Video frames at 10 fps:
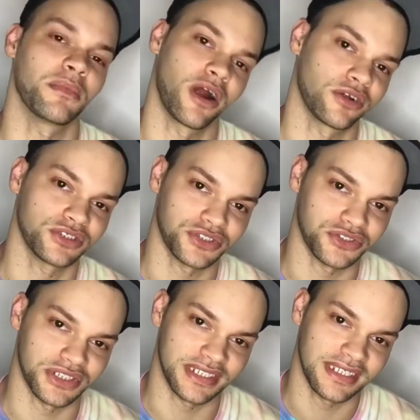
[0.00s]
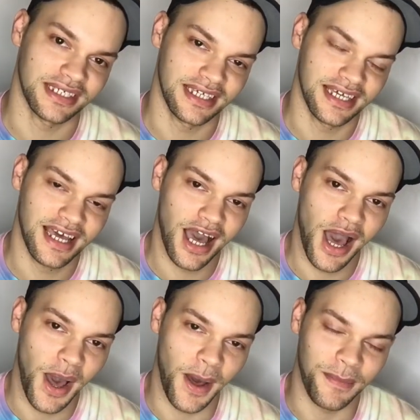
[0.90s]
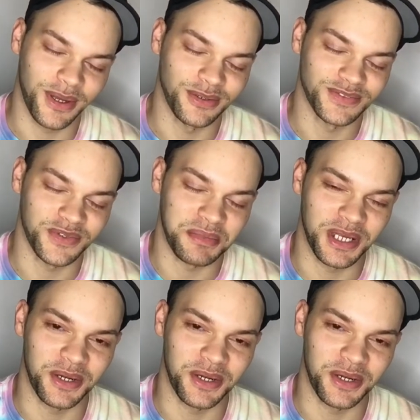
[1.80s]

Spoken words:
artistry goes from here.